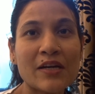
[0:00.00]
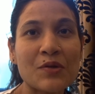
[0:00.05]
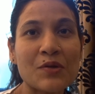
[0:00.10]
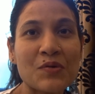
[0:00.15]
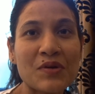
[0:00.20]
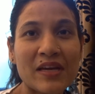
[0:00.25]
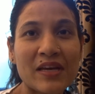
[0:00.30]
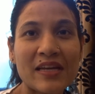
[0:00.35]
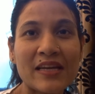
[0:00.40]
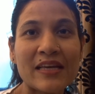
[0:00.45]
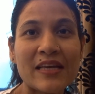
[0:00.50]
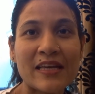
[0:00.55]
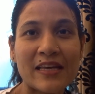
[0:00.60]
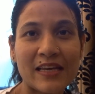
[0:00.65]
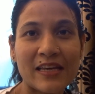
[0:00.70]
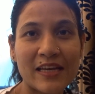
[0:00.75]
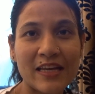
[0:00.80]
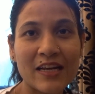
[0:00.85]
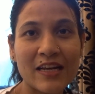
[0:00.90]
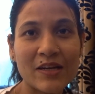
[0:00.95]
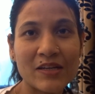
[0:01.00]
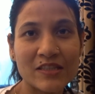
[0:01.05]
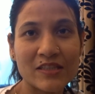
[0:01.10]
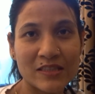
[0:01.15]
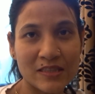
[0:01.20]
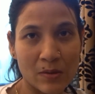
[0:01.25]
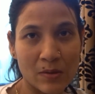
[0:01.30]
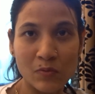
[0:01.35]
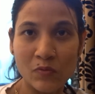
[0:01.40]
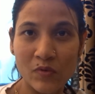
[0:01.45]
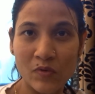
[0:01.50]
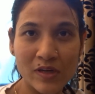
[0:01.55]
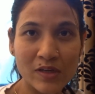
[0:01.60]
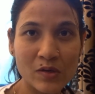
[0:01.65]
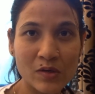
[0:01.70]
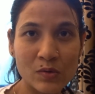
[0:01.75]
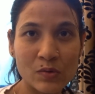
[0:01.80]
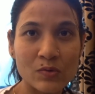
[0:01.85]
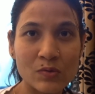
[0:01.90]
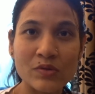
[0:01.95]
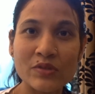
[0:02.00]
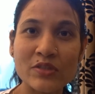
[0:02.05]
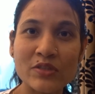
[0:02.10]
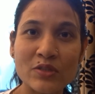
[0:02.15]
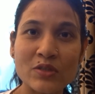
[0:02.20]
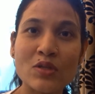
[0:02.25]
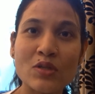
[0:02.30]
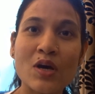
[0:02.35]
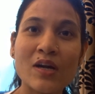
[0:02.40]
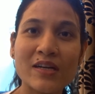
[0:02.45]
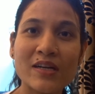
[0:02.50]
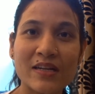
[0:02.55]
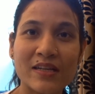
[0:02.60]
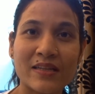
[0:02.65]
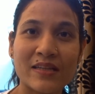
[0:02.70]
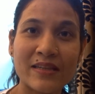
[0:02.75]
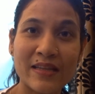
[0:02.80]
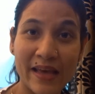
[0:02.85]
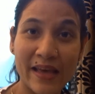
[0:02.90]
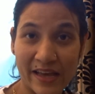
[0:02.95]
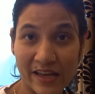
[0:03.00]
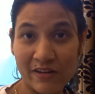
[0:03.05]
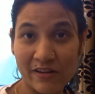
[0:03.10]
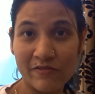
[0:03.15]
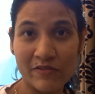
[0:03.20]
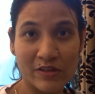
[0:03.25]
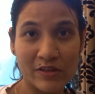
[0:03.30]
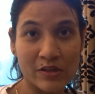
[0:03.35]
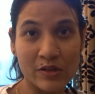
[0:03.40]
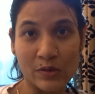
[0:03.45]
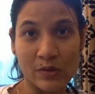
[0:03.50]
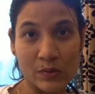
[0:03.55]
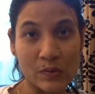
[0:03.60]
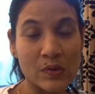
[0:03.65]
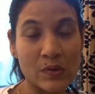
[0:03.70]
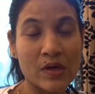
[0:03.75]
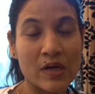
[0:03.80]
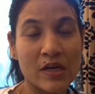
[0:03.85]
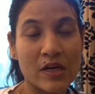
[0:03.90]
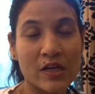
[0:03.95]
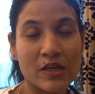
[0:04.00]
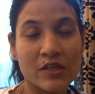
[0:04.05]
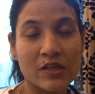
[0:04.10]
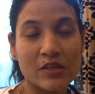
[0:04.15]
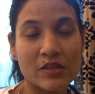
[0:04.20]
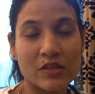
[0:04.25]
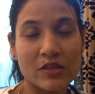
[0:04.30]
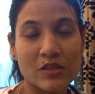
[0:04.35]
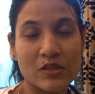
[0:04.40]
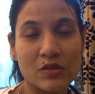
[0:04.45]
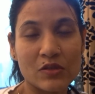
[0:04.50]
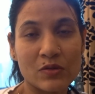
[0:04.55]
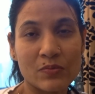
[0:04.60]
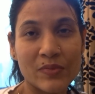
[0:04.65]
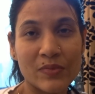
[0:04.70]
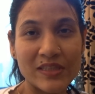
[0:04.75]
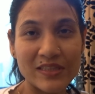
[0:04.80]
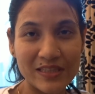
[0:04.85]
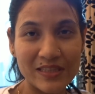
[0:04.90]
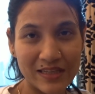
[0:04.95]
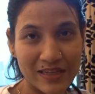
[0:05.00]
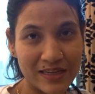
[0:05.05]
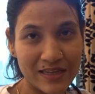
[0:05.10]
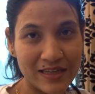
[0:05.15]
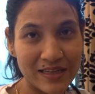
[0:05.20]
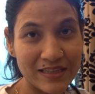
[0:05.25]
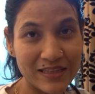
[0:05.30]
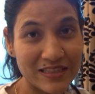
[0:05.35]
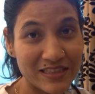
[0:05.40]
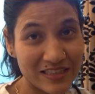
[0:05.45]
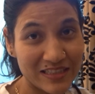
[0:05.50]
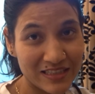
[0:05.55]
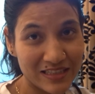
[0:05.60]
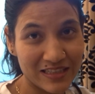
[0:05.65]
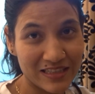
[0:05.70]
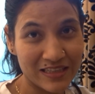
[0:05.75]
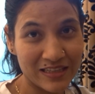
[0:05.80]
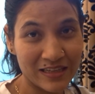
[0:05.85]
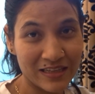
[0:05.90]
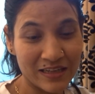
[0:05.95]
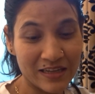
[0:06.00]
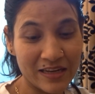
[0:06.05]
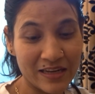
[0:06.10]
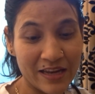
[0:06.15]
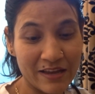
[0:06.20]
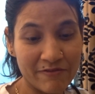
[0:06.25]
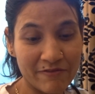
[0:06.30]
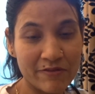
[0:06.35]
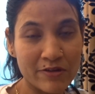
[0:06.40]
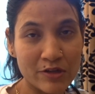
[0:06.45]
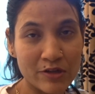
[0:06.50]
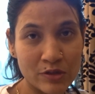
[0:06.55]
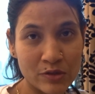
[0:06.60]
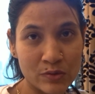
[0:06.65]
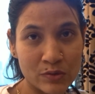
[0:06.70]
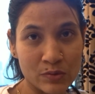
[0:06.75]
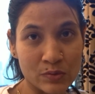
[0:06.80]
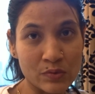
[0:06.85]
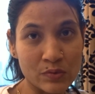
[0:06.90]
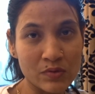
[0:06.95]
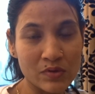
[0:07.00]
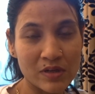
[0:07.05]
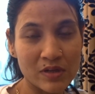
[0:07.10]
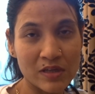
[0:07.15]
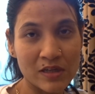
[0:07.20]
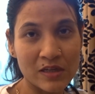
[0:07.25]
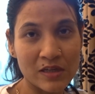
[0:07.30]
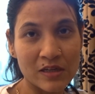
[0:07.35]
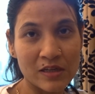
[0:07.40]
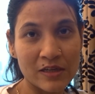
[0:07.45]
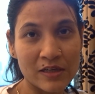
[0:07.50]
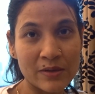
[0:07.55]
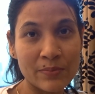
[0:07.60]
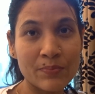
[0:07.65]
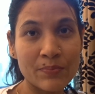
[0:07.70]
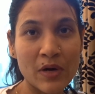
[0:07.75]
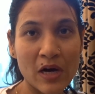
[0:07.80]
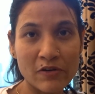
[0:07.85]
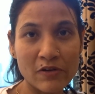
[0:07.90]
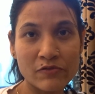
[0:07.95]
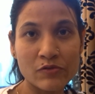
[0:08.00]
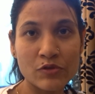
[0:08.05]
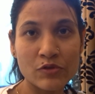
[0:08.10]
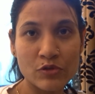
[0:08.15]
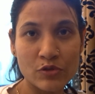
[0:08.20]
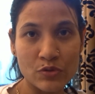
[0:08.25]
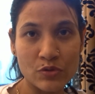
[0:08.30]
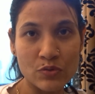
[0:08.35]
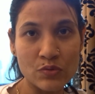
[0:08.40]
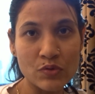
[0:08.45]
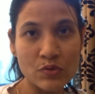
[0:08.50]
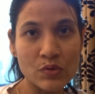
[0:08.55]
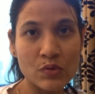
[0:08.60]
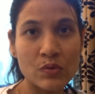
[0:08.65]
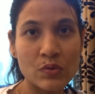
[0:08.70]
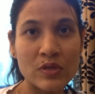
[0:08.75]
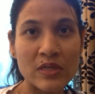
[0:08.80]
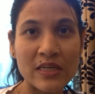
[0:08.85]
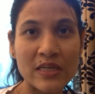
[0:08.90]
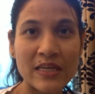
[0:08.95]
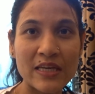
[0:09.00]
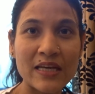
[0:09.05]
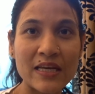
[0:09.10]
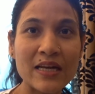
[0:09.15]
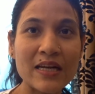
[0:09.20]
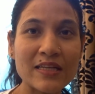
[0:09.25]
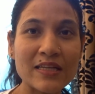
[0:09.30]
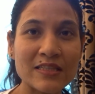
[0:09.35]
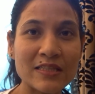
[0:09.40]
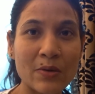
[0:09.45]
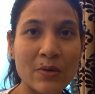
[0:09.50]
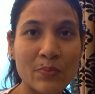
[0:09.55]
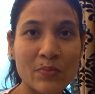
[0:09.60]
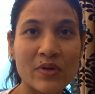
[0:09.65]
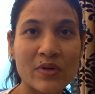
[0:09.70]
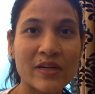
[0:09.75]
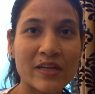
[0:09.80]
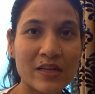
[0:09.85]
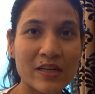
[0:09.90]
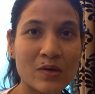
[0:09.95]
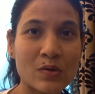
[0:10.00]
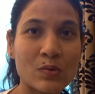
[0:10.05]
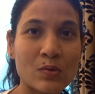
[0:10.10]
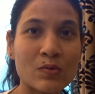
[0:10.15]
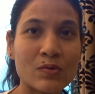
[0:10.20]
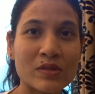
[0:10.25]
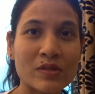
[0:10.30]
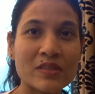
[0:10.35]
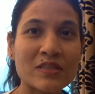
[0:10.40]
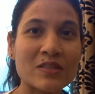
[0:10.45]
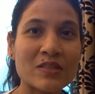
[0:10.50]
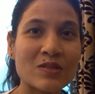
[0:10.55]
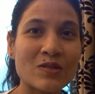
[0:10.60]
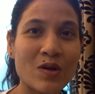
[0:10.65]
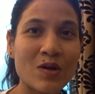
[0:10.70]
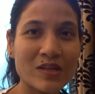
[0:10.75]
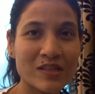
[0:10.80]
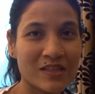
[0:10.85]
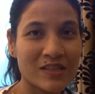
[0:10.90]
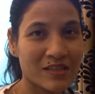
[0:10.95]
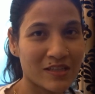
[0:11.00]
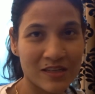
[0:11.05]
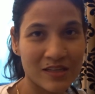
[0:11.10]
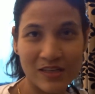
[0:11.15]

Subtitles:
you can heal someone who is not there with you. So basically, level 2 empowers you to heal somebody who is not